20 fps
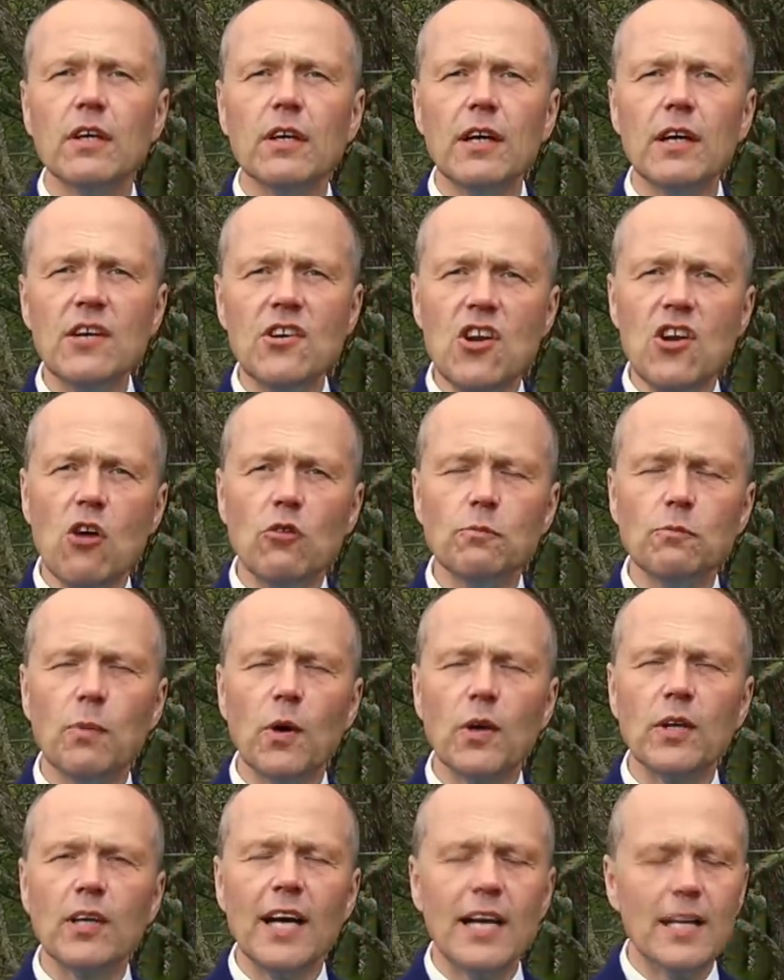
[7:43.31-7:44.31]
A
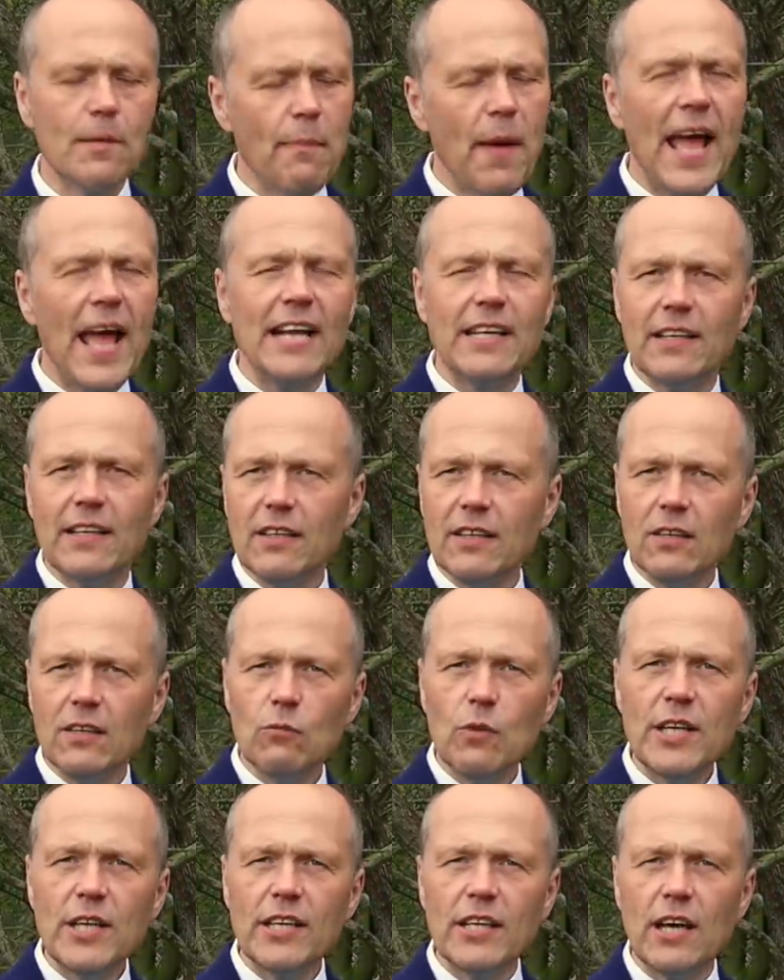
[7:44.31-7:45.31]
notebook and a pen,
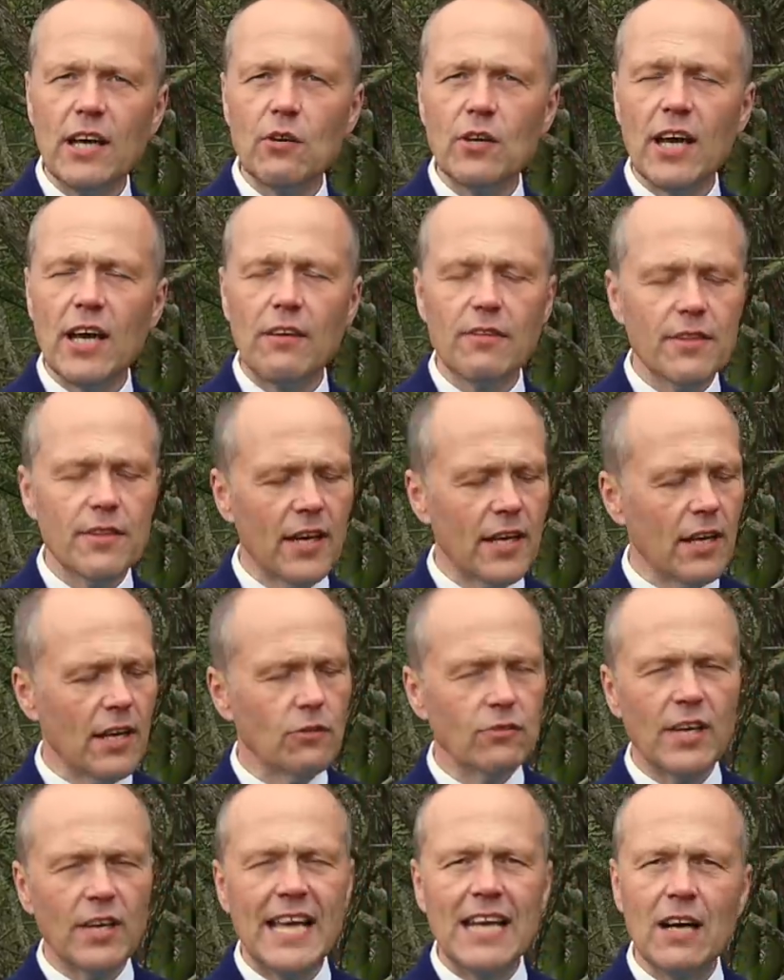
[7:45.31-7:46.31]
we can now carry that
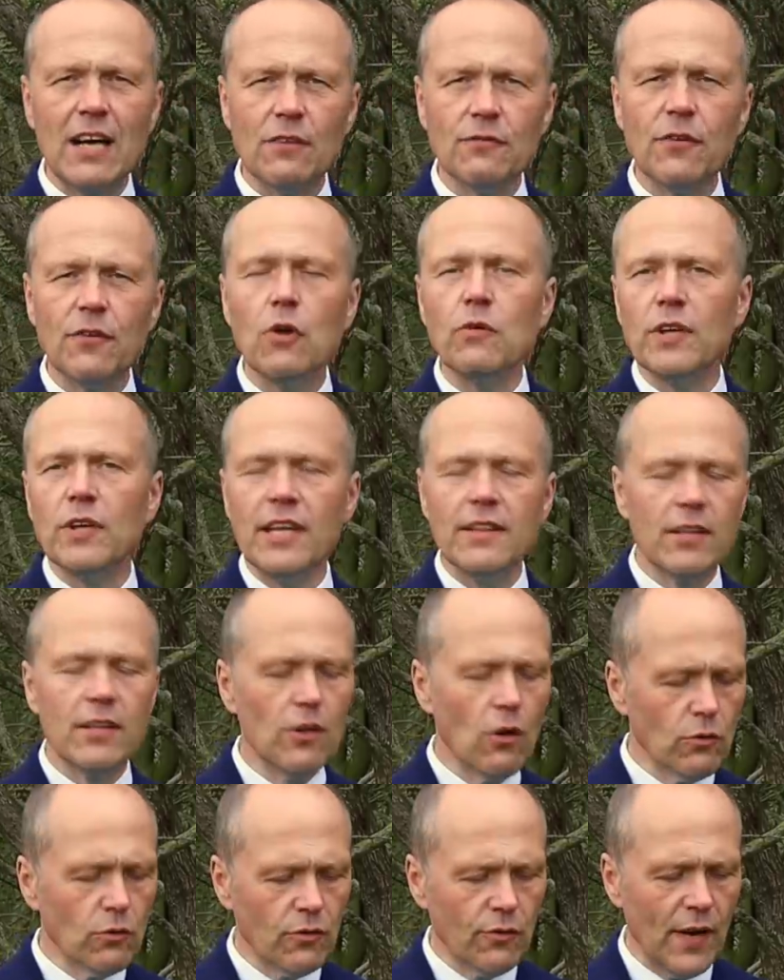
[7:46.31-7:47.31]
out in our phone, in the
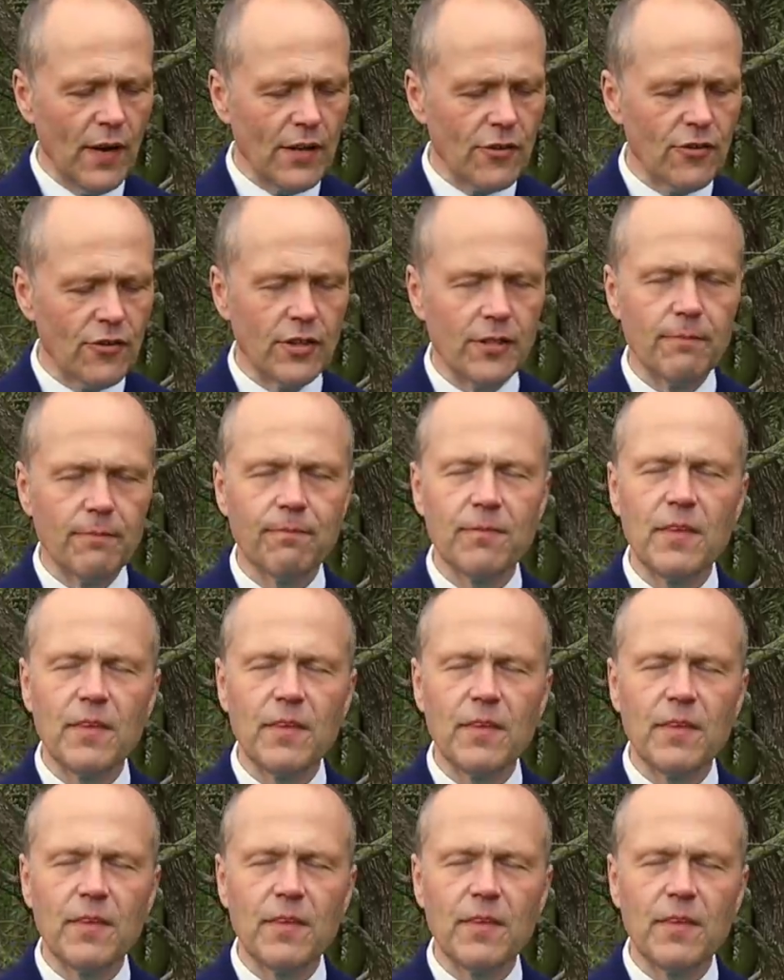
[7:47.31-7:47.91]
notes function.